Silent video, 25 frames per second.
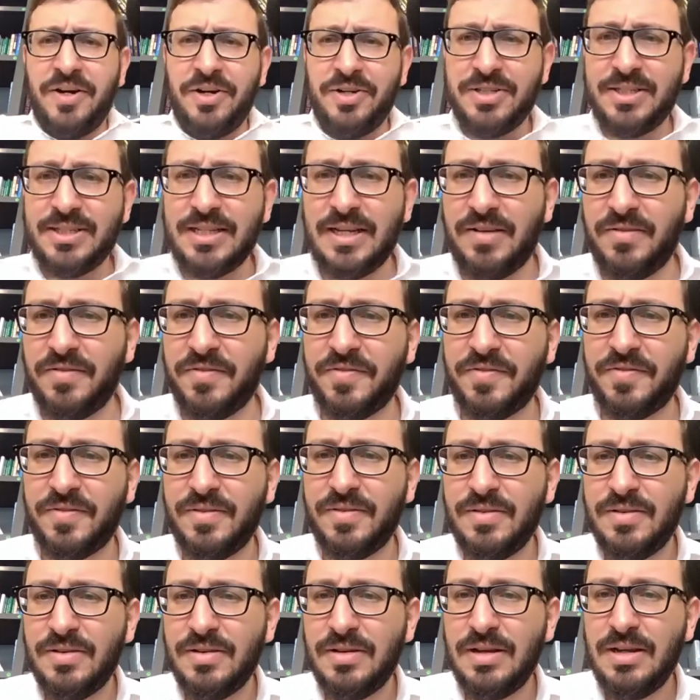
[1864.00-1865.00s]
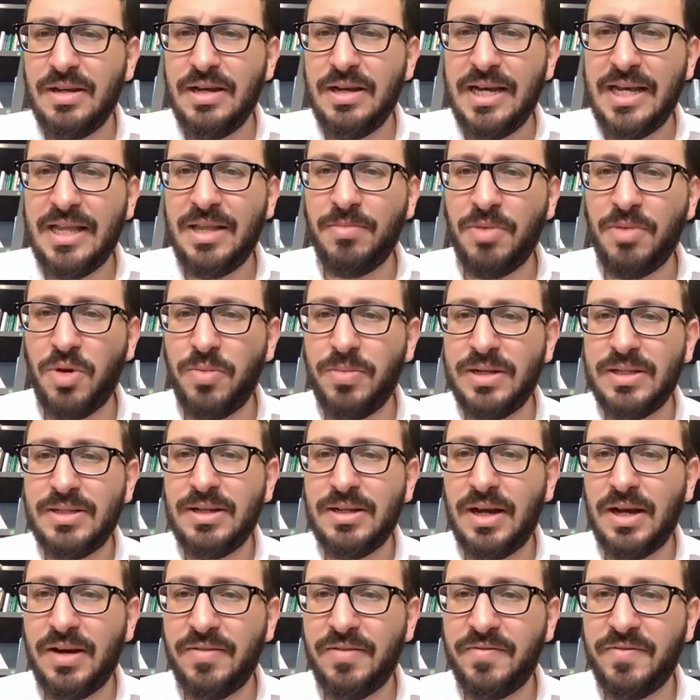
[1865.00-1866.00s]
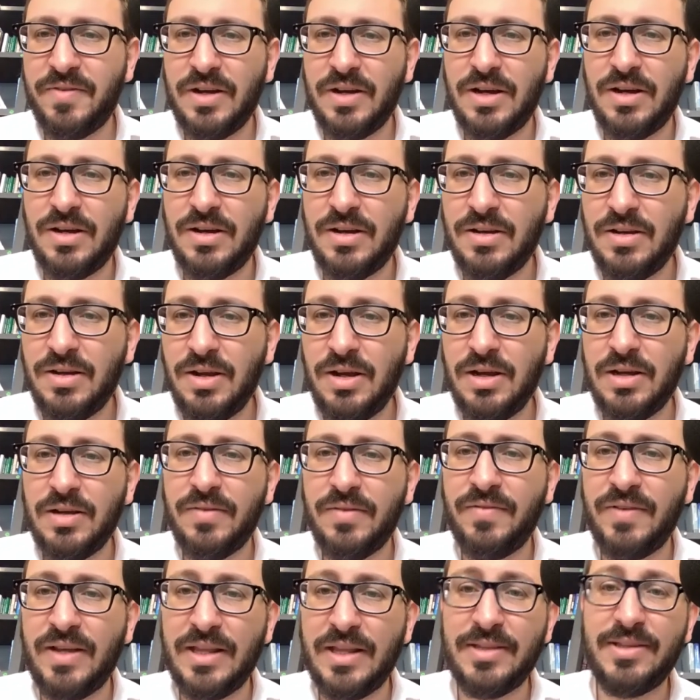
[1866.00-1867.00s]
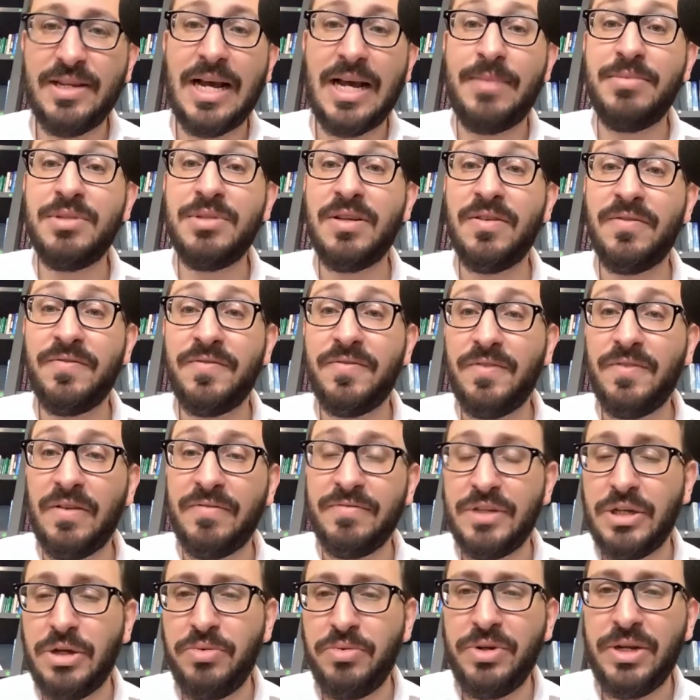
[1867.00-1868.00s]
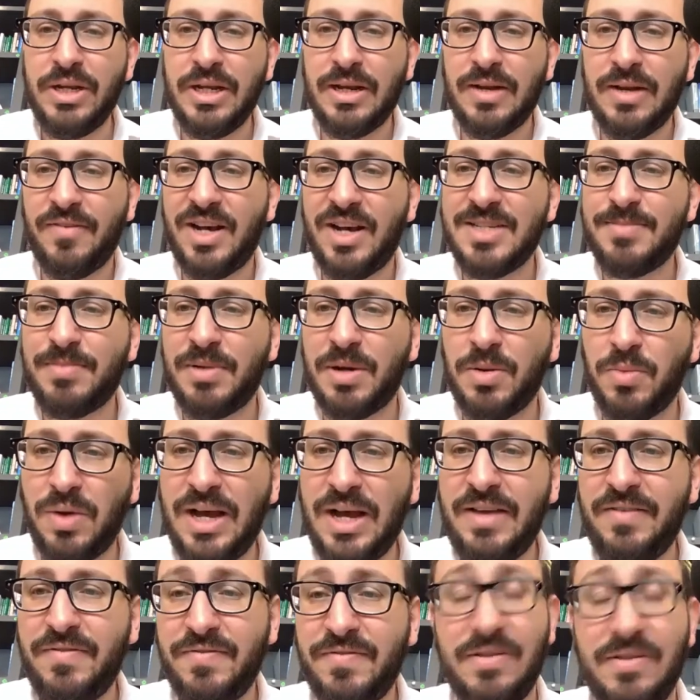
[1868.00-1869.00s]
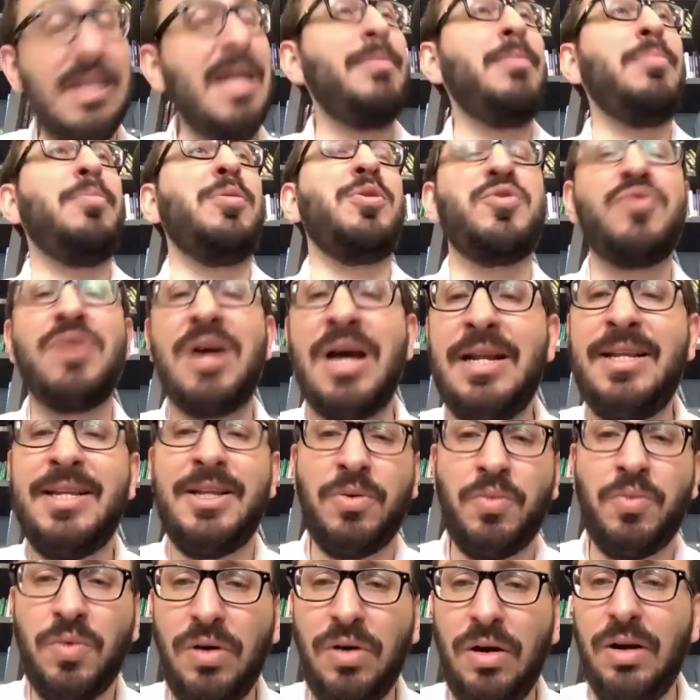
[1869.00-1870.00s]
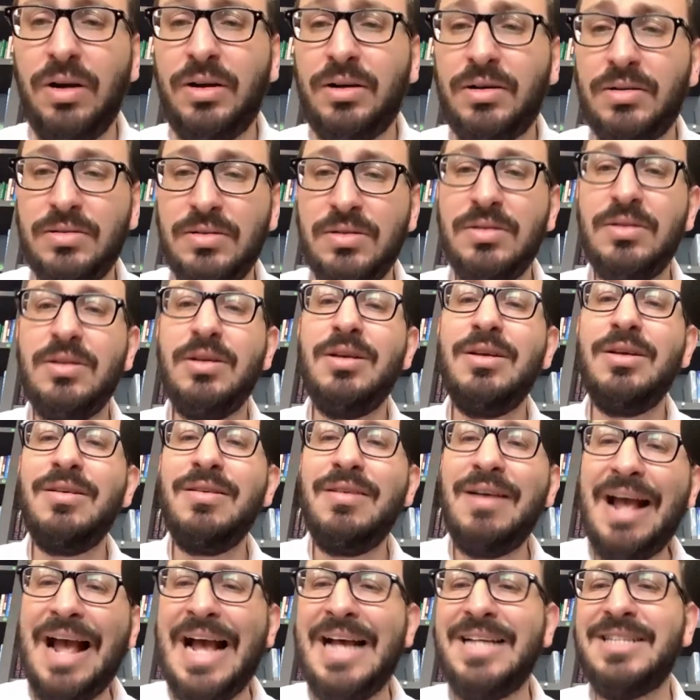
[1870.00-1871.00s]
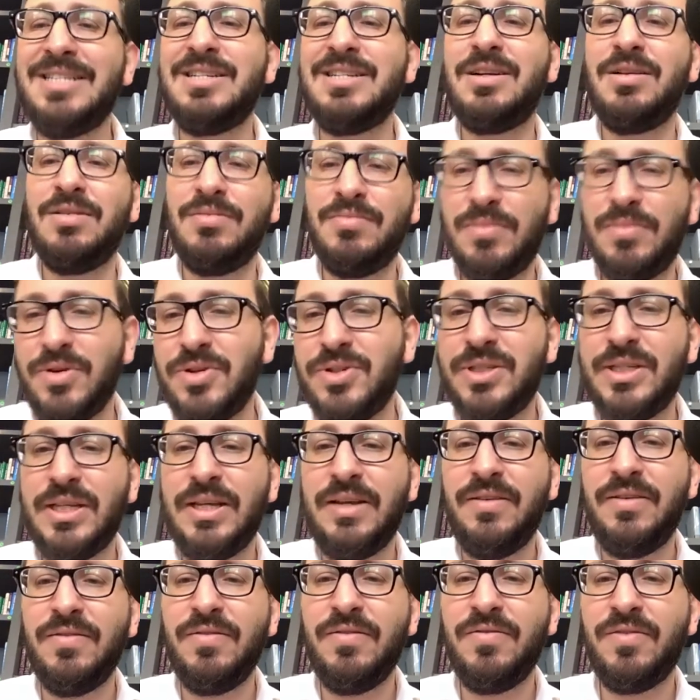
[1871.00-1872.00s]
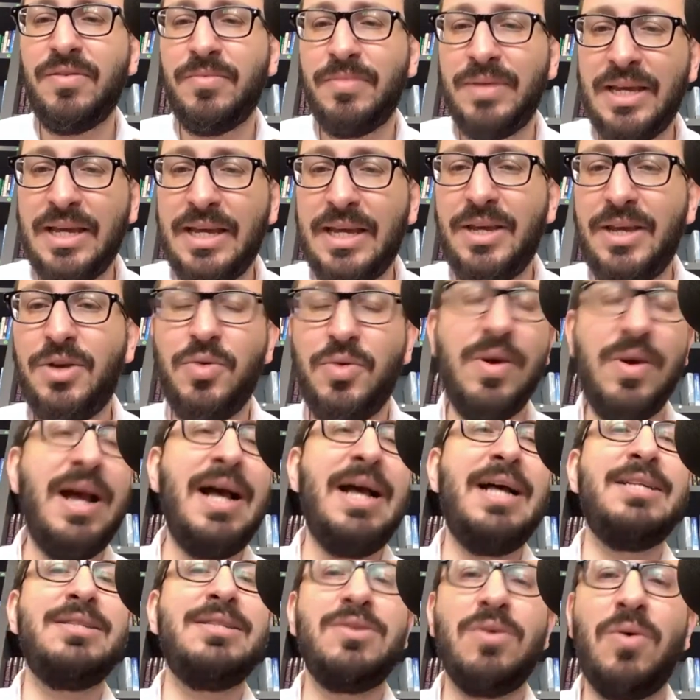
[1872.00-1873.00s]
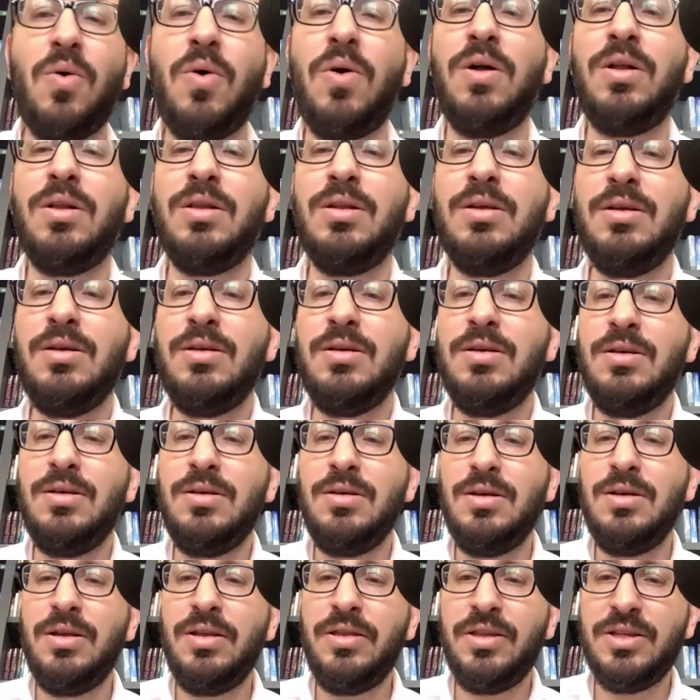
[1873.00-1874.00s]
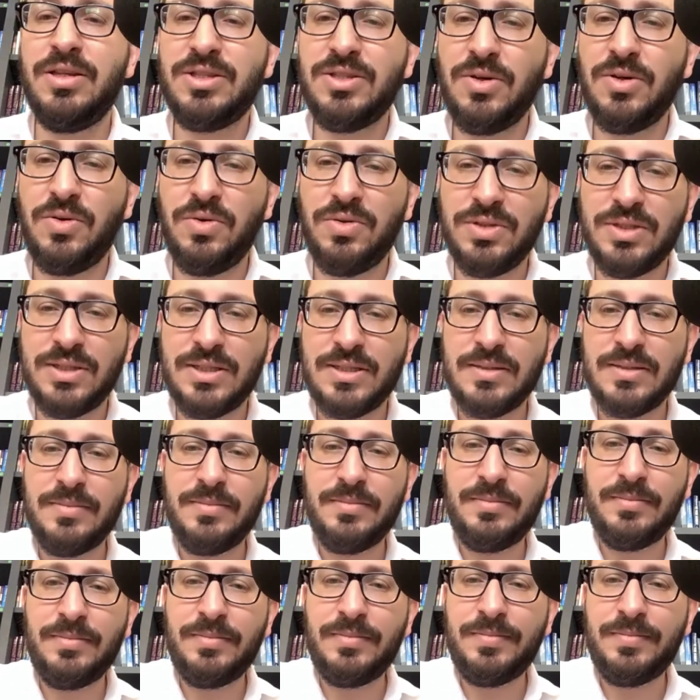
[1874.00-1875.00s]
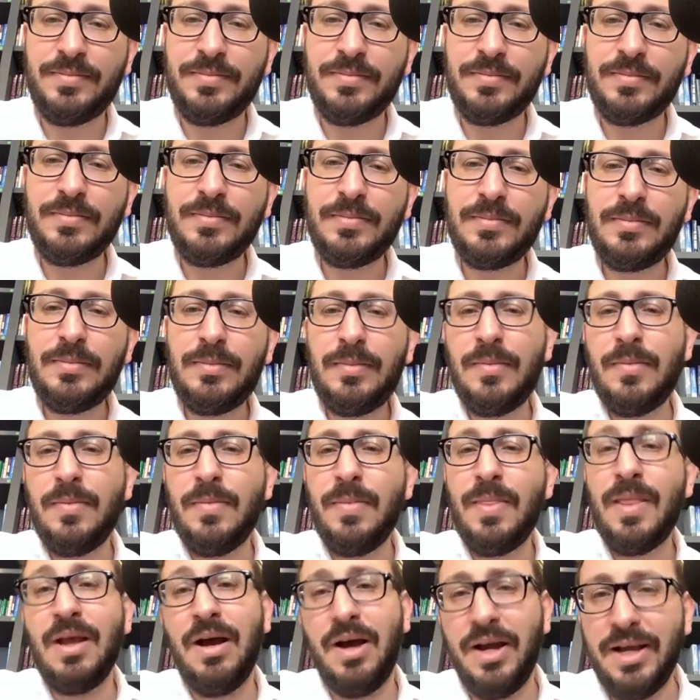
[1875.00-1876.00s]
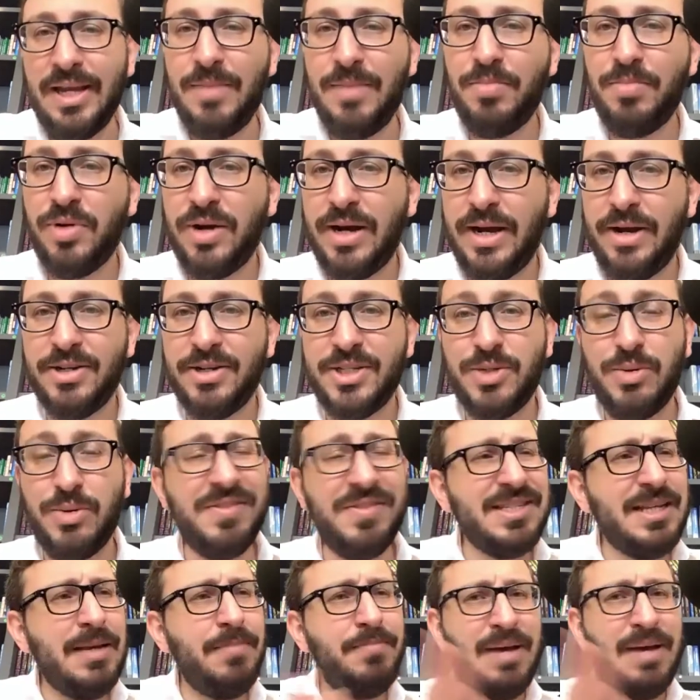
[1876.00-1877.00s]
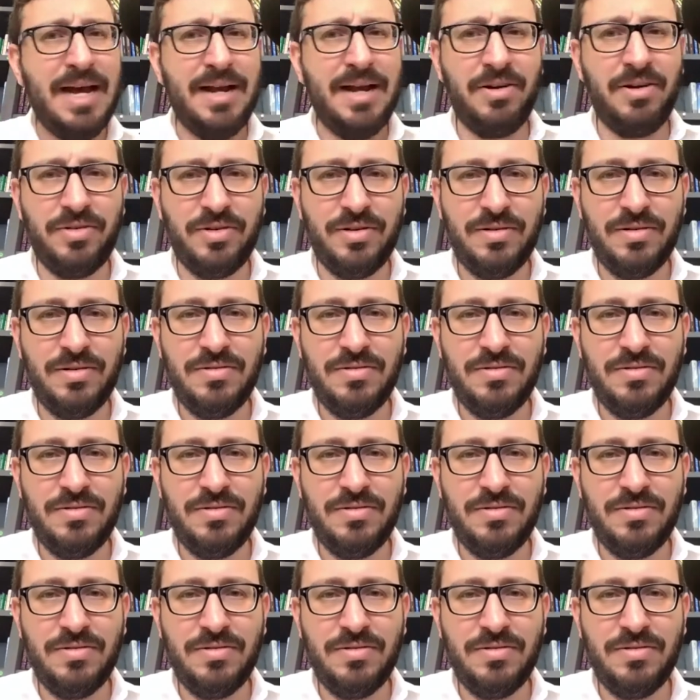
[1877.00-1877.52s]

yourself in the moment of, uh, of in the times of, of union of husband and wife. A lot of people tried, it didn't work. Ask mercy from he who has all the souls, that is prayer. So we have the same pattern.